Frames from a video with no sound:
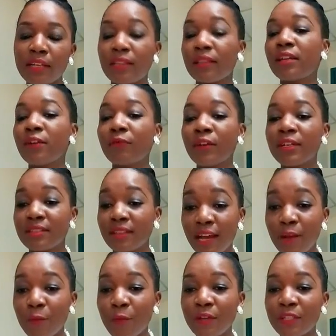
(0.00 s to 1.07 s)
And the difference
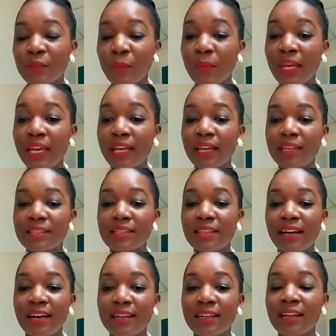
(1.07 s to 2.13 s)
I want to make is
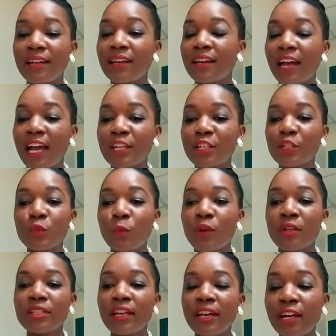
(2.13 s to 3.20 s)
that I just
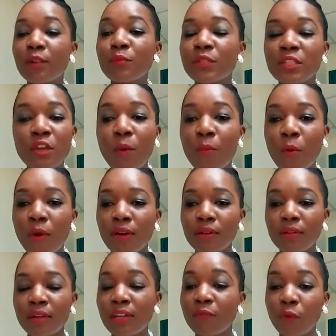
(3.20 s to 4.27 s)
want to help
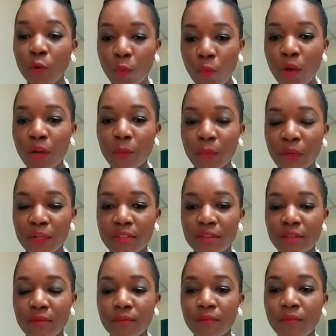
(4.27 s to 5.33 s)
someone, even one
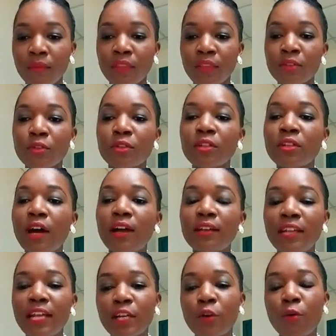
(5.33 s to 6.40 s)
person, to
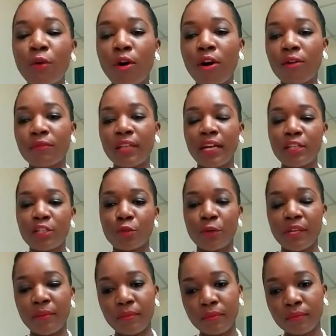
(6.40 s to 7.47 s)
not let go of that
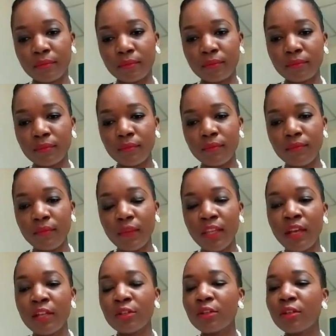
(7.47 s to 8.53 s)
dream,
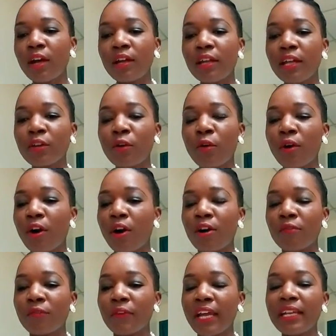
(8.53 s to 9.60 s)
to not let go
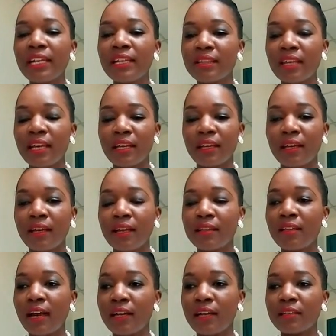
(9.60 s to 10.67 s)
of anything
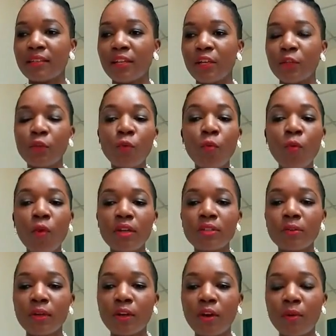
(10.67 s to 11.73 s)
that you want
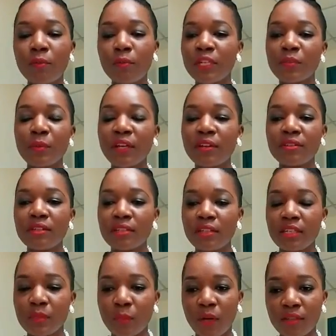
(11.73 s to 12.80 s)
to accomplish, because it
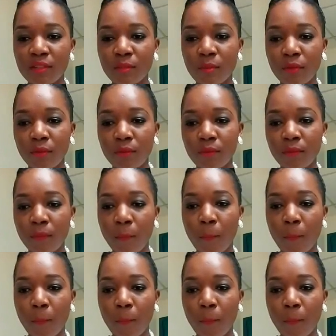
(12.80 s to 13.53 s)
is possible.